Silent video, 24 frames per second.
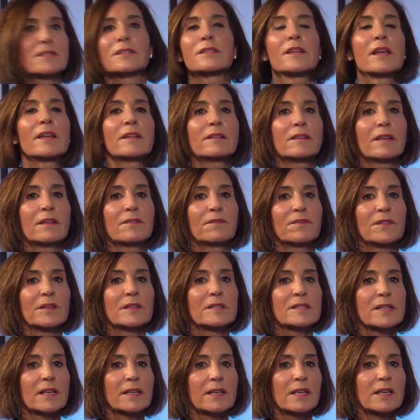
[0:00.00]
it feels
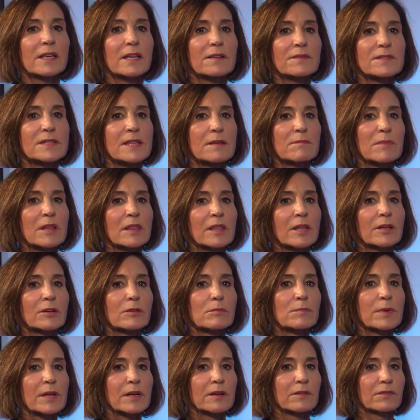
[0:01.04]
like it gives them a little
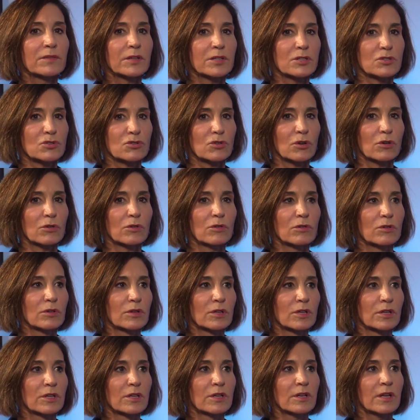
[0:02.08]
bit of control
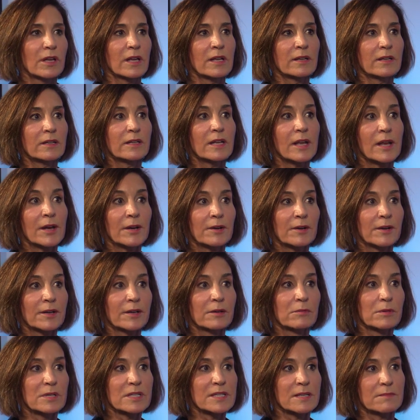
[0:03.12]
in an area
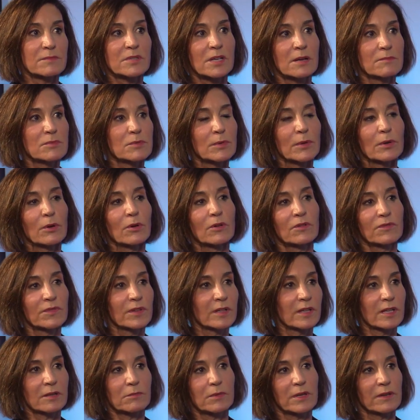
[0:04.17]
where sometimes we all feel
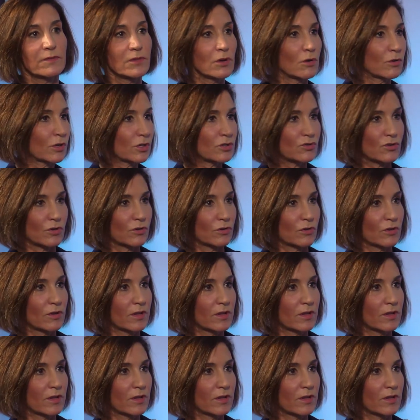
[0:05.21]
like we have no control.